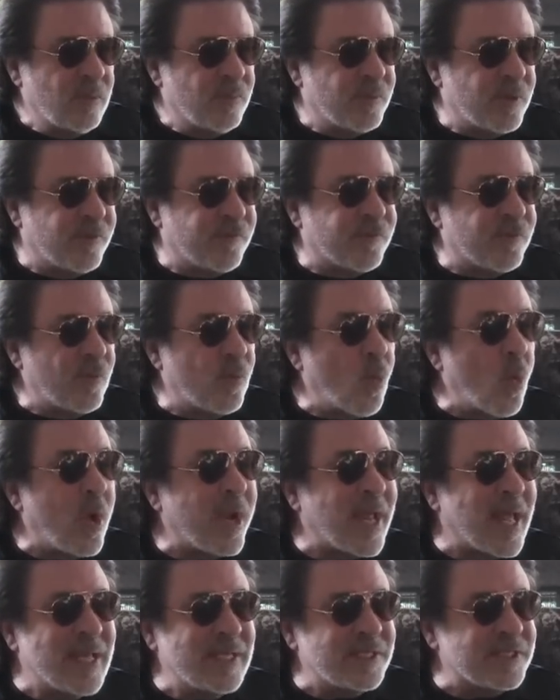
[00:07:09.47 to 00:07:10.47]
But from
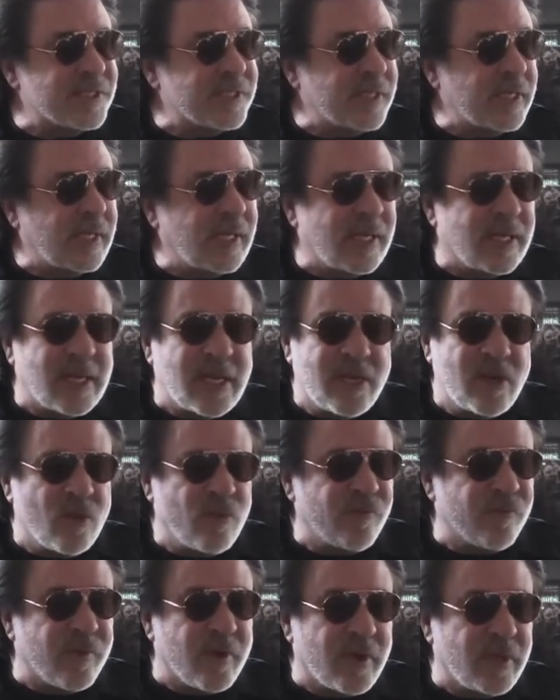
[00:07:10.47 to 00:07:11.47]
what I see, and I
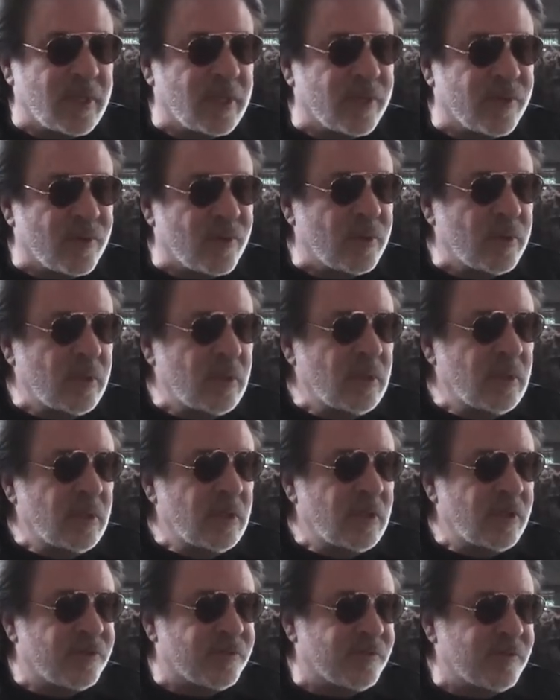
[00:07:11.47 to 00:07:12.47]
know very little,
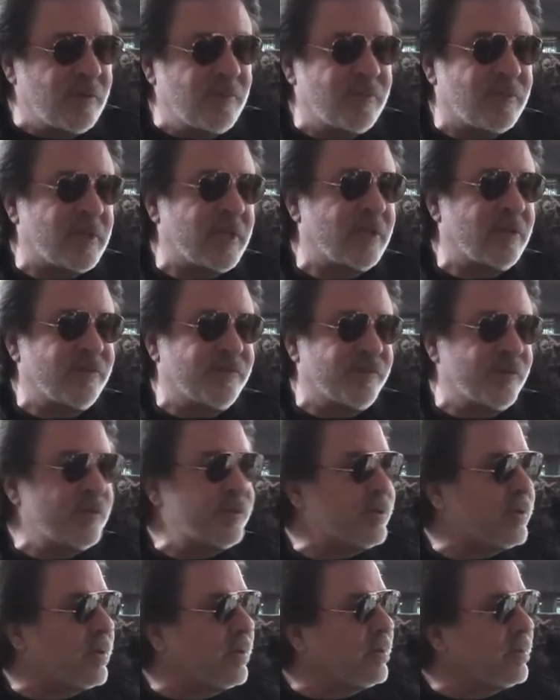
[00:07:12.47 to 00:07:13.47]
it seems like the
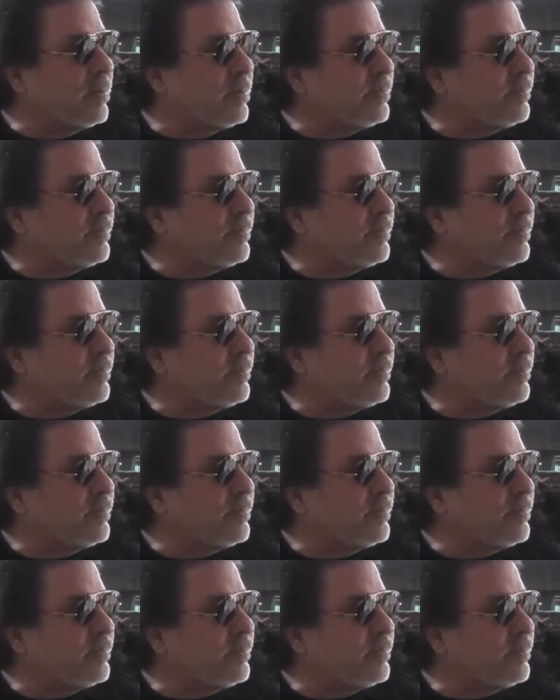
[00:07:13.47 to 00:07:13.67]
future.